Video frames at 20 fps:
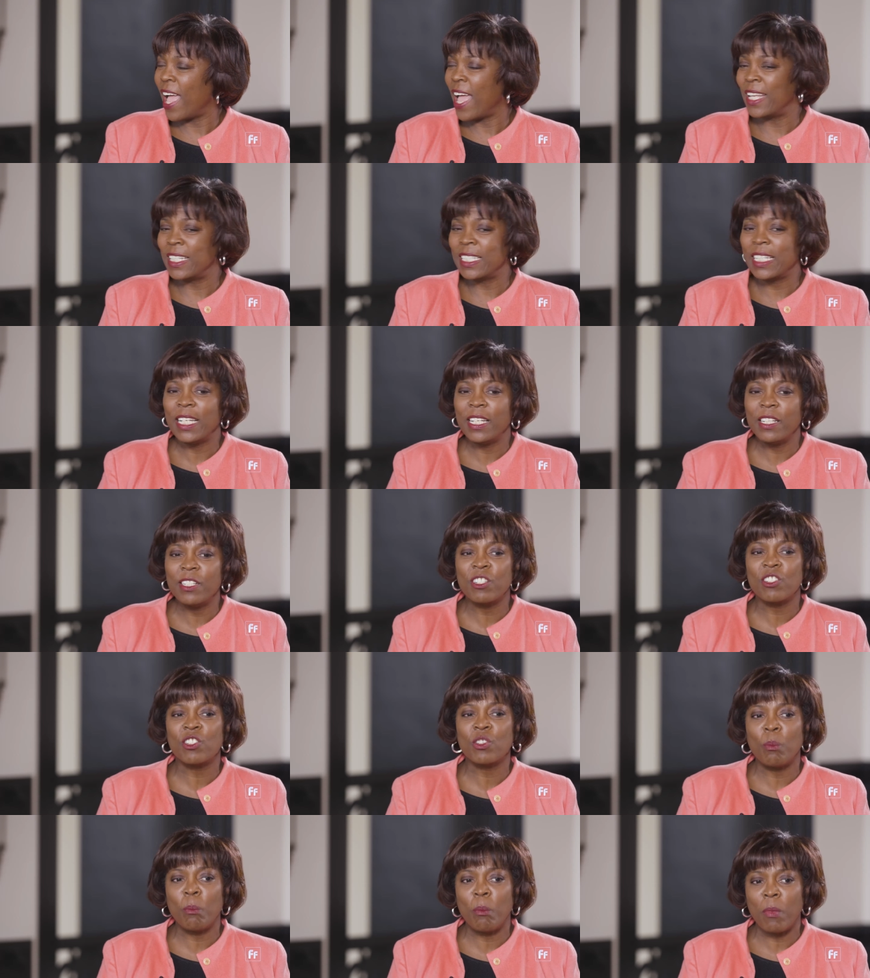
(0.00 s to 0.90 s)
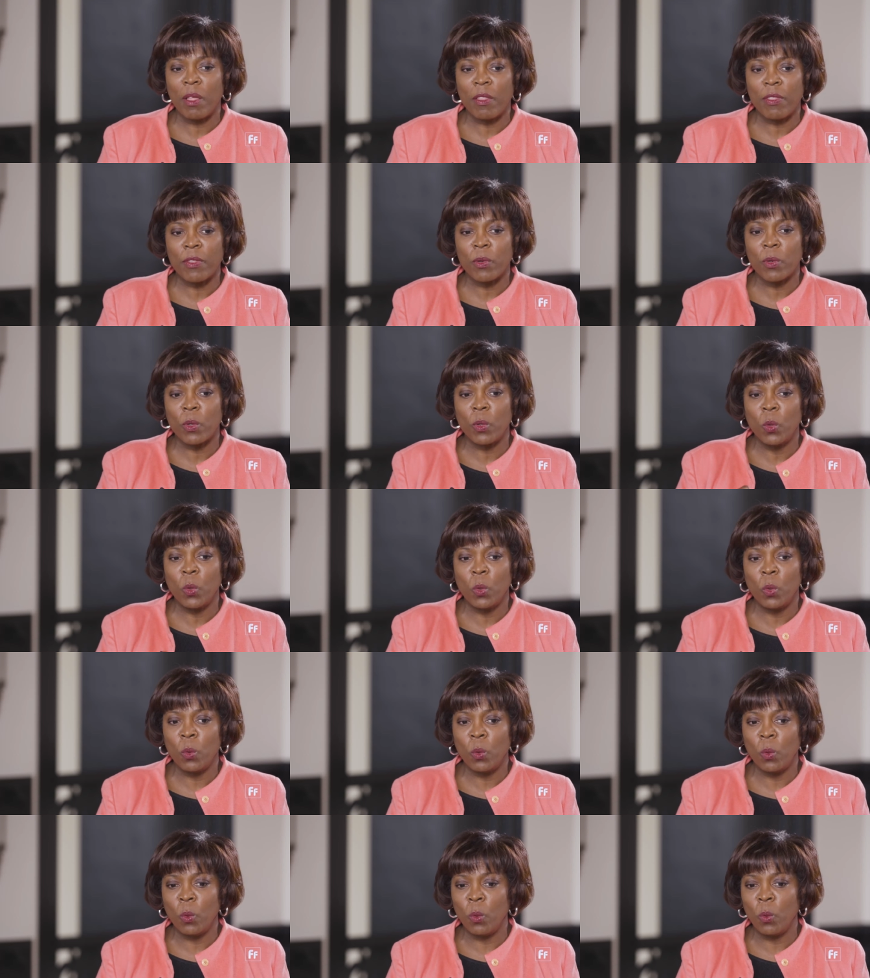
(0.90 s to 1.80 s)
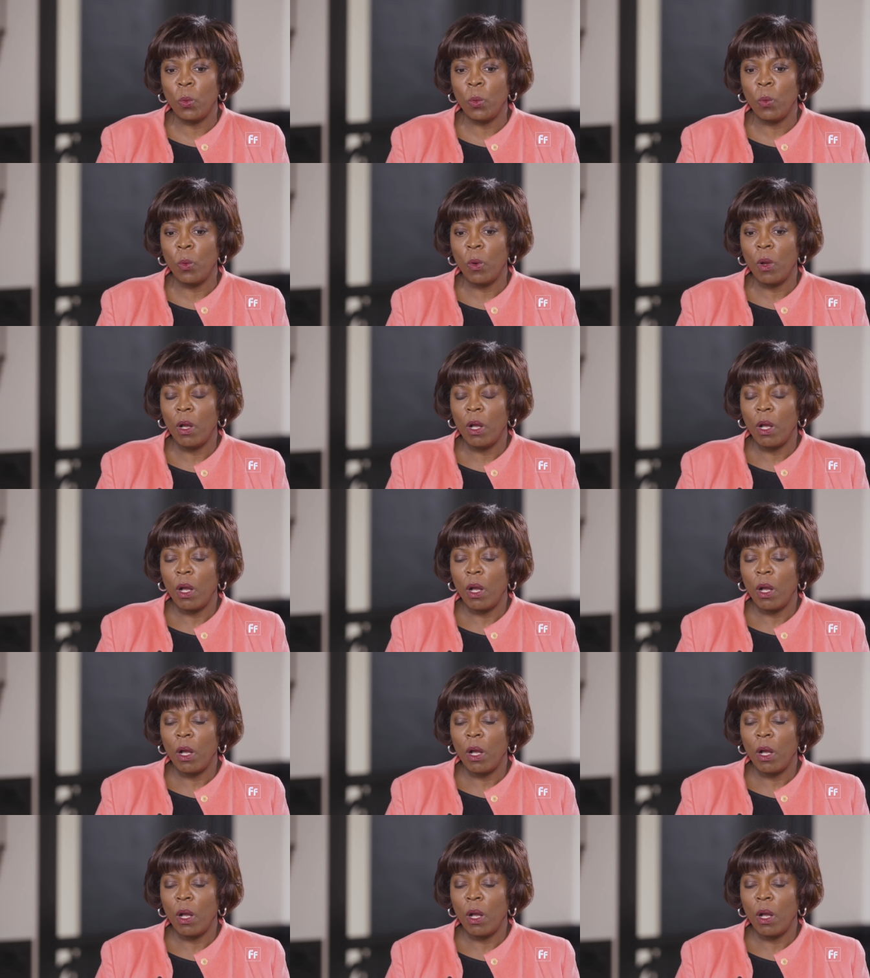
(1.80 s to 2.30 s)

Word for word: And here's a mother who